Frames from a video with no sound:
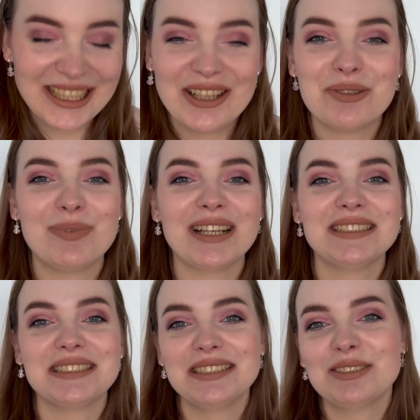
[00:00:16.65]

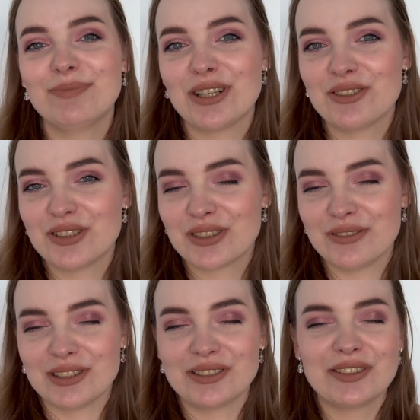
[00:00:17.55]
But this project
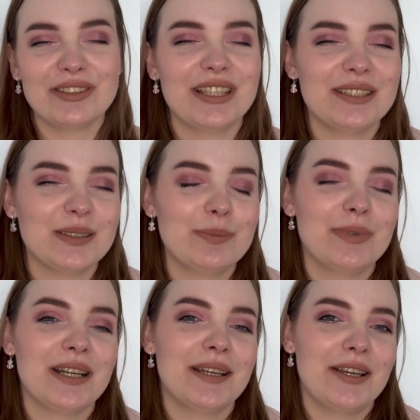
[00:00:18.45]
was created
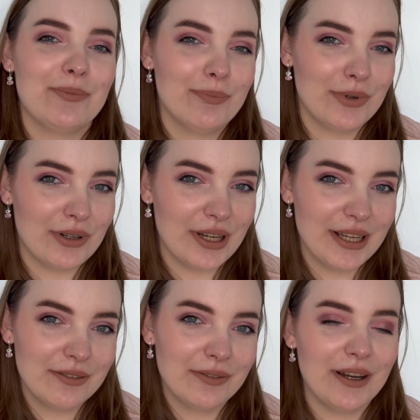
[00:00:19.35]
by Amber F.